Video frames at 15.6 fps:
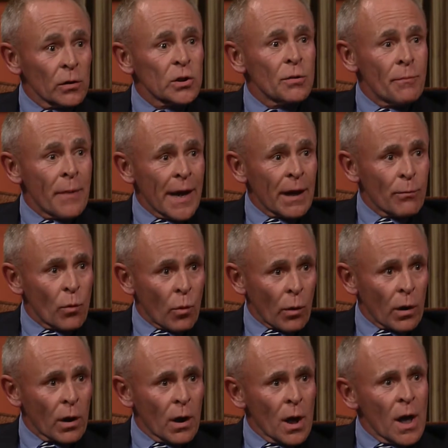to make
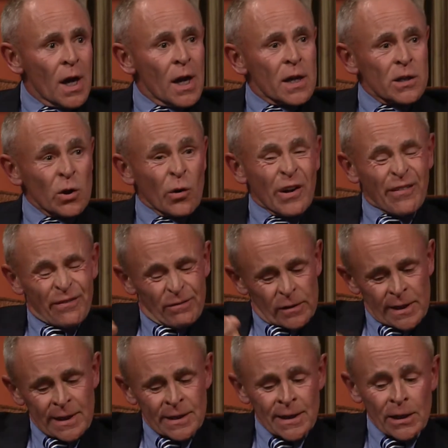more. So if
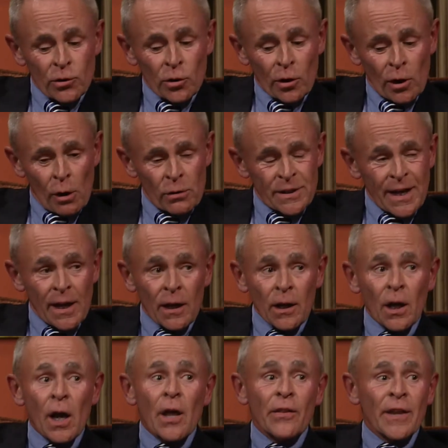testosterone goes down,
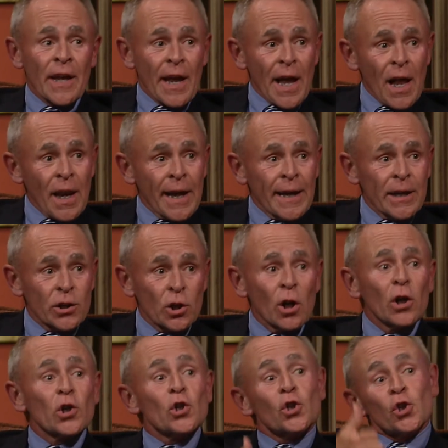the LH
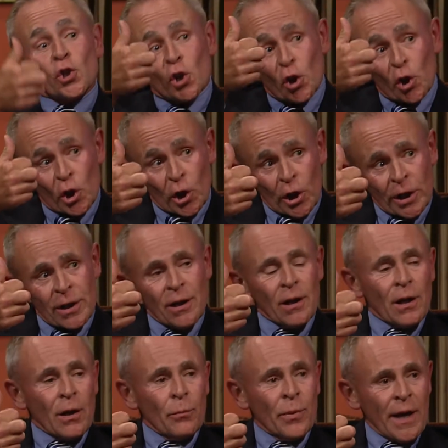should
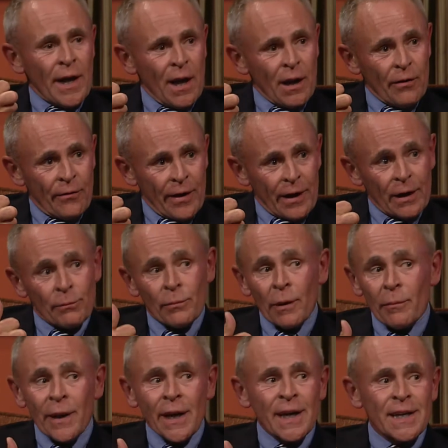be elevated, but
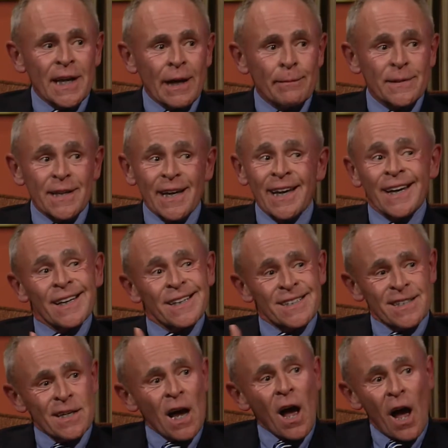many times it is
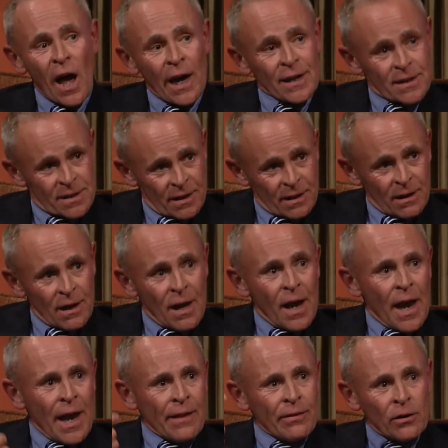not,
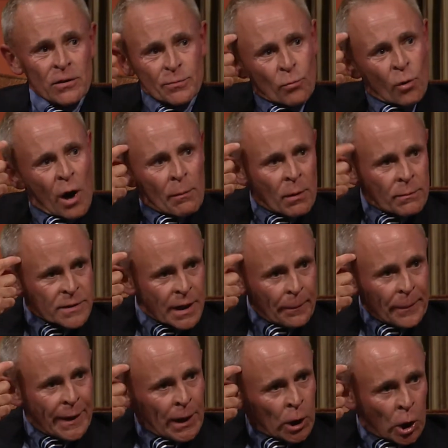and there's problems up
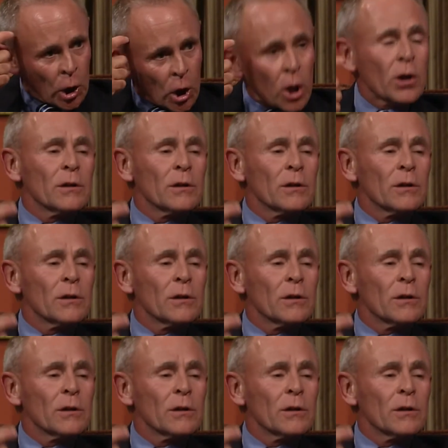here.